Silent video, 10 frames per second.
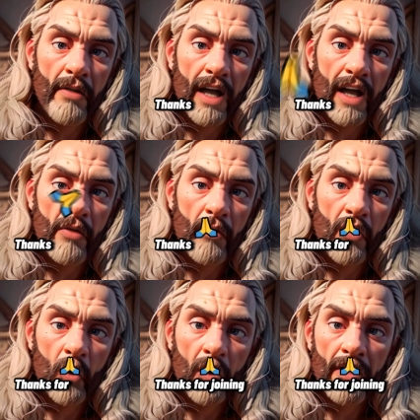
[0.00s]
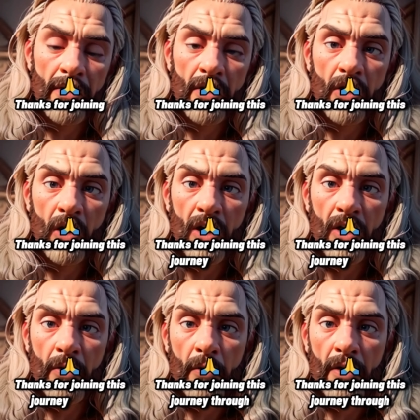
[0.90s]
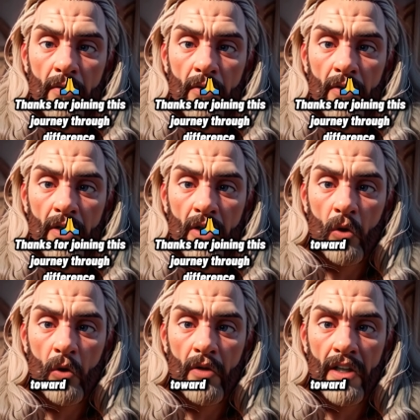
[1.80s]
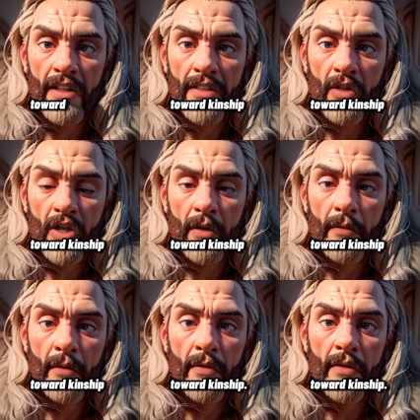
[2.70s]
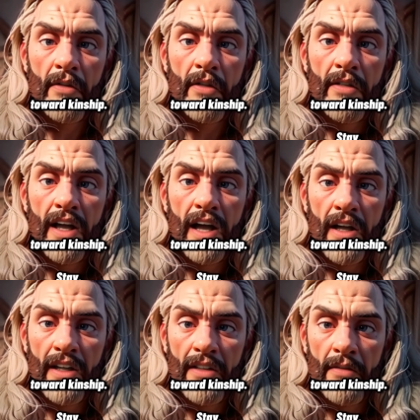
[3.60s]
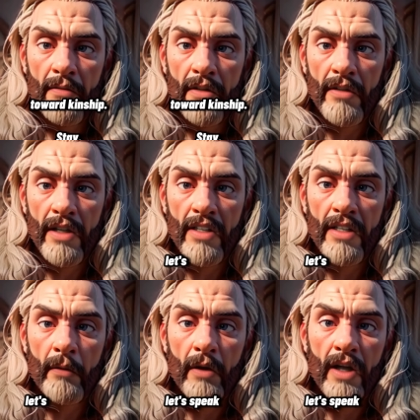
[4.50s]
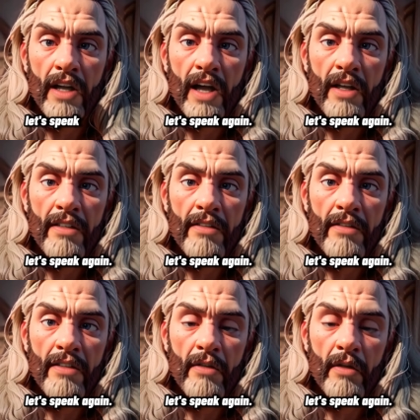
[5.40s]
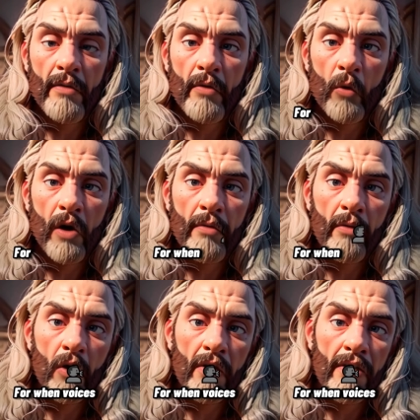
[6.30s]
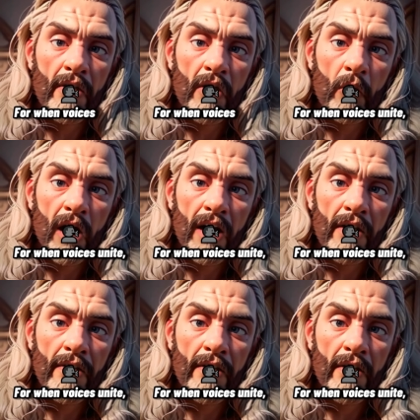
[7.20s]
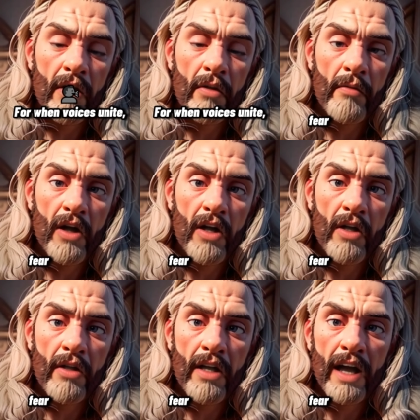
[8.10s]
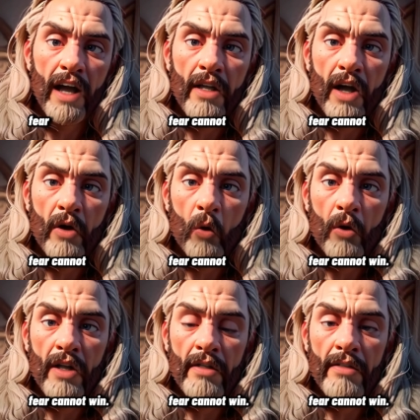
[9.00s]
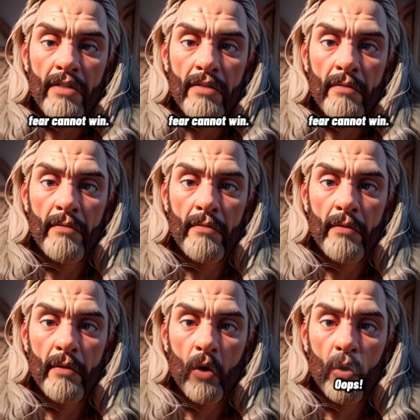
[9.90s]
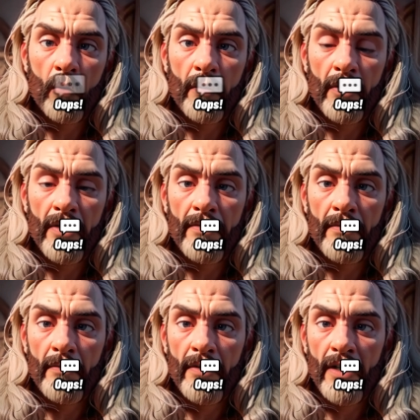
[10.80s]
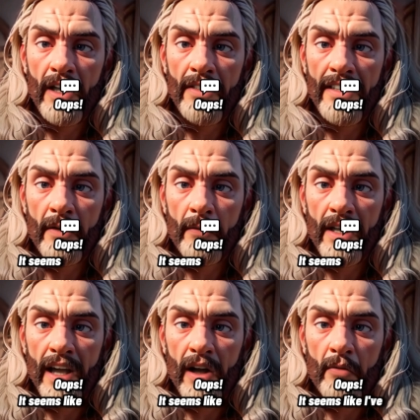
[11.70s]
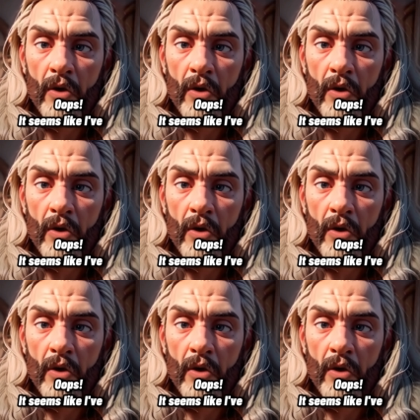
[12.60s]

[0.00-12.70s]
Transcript: Thanks for joining this journey through difference toward kinship. Stay, let's speak again. For when voices unite, fear cannot win. Oops, it seems like I've